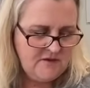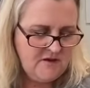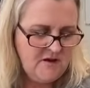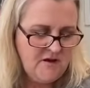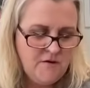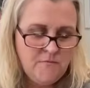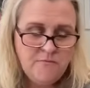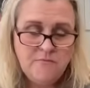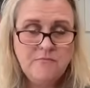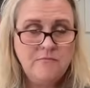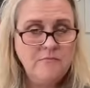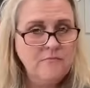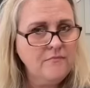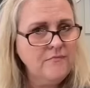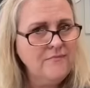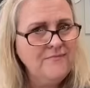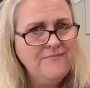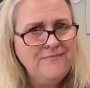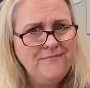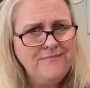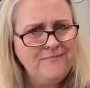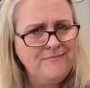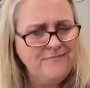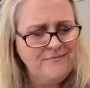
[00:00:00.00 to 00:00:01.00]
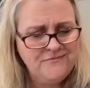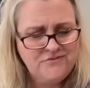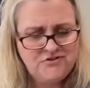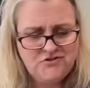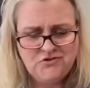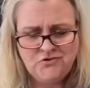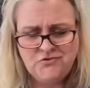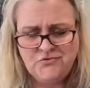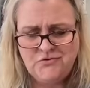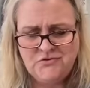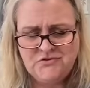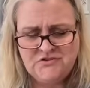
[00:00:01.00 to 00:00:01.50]
I'm
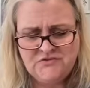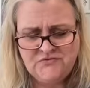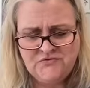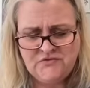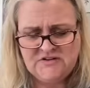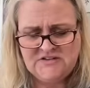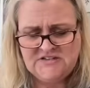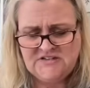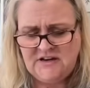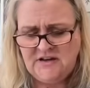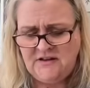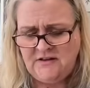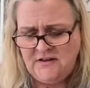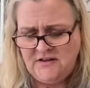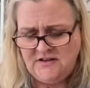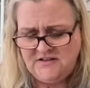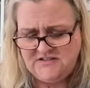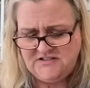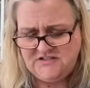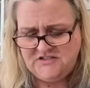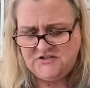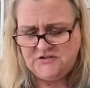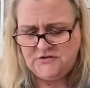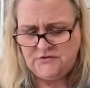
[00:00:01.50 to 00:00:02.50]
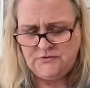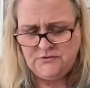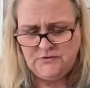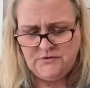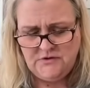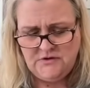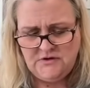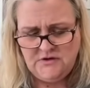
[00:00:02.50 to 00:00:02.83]
sure they're different dye lots too.